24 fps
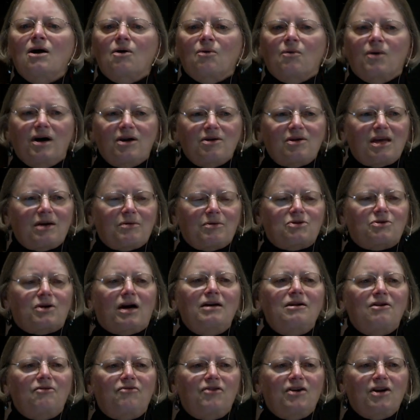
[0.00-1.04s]
was they were
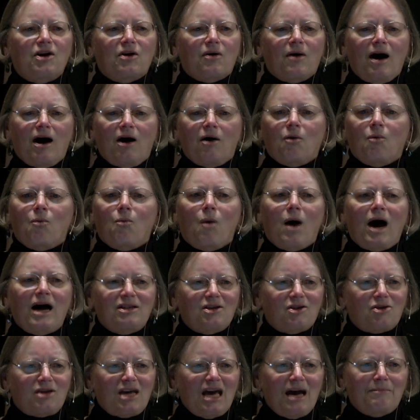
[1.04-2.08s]
trying to figure out why the
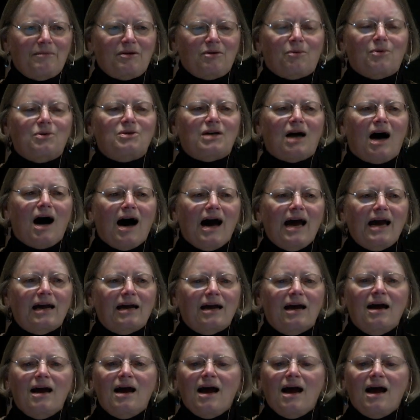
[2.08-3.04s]
salmon were dying.